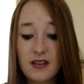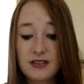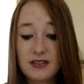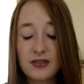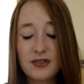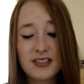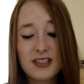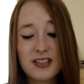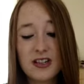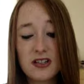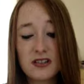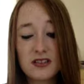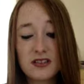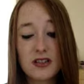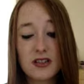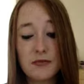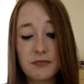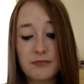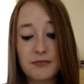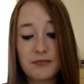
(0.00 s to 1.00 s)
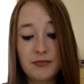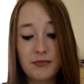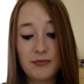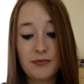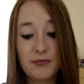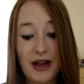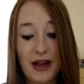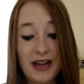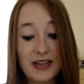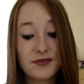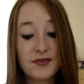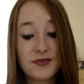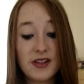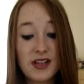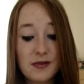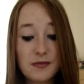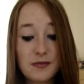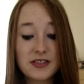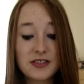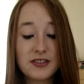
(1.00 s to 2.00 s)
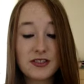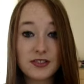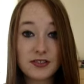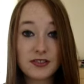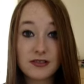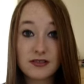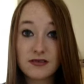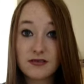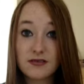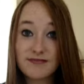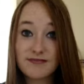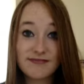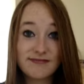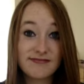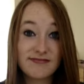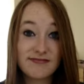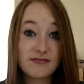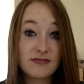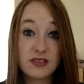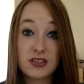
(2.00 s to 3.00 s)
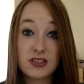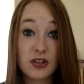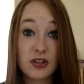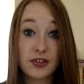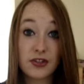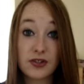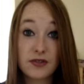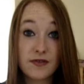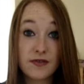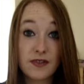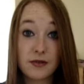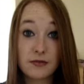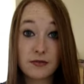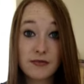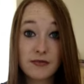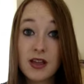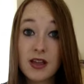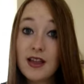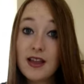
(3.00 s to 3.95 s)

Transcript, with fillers: So it's not, it's not a bad film, it's just it's not a good film.